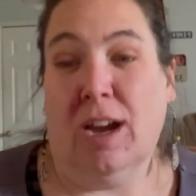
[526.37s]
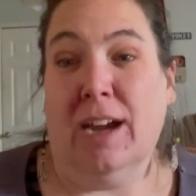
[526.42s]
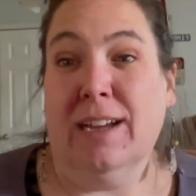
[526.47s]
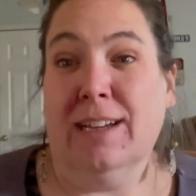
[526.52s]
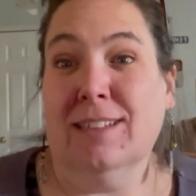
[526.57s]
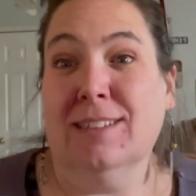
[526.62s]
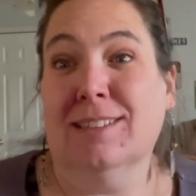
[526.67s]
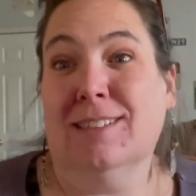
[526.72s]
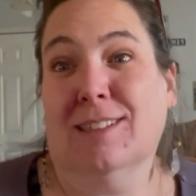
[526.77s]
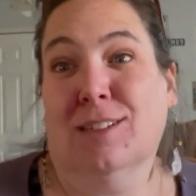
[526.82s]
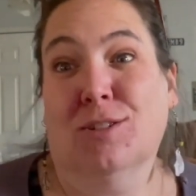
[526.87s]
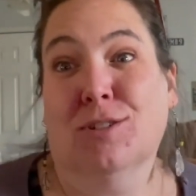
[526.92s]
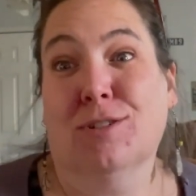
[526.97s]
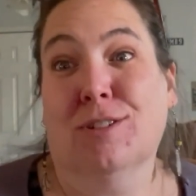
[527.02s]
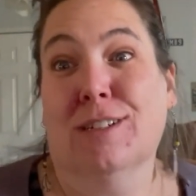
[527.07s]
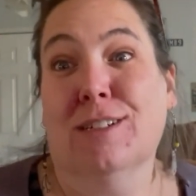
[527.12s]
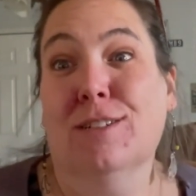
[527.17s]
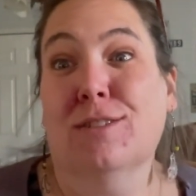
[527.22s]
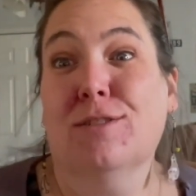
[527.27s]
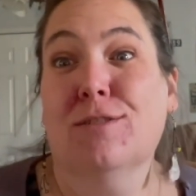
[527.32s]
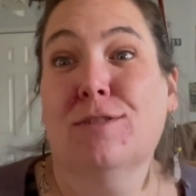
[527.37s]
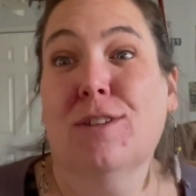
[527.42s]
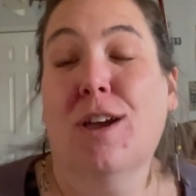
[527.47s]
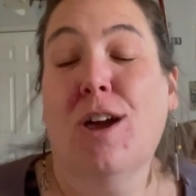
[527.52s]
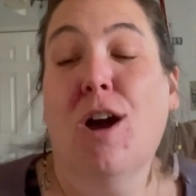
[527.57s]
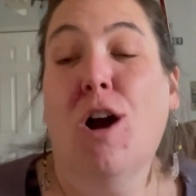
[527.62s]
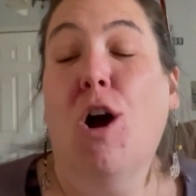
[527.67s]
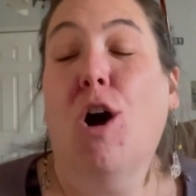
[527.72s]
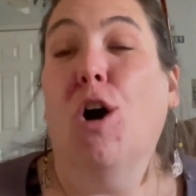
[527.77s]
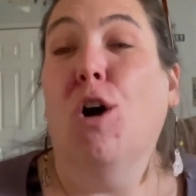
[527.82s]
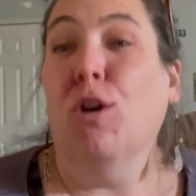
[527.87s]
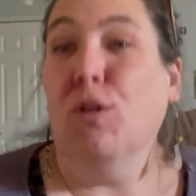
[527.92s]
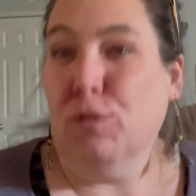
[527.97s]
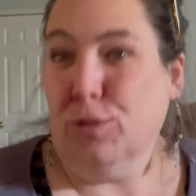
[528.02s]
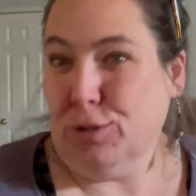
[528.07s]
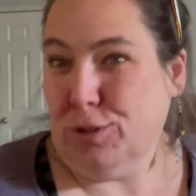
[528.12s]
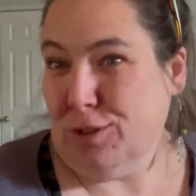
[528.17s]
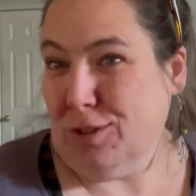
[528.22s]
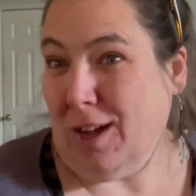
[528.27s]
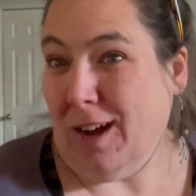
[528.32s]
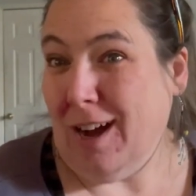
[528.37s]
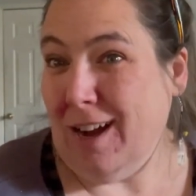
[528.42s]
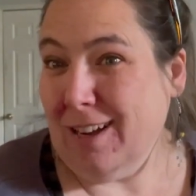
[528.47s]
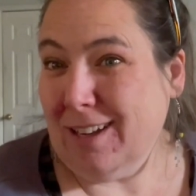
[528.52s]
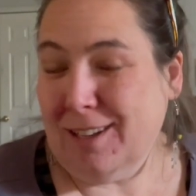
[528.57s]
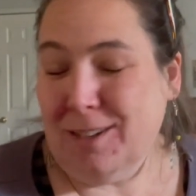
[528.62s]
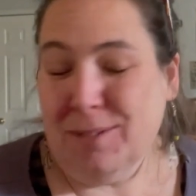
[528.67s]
I considered it overstock.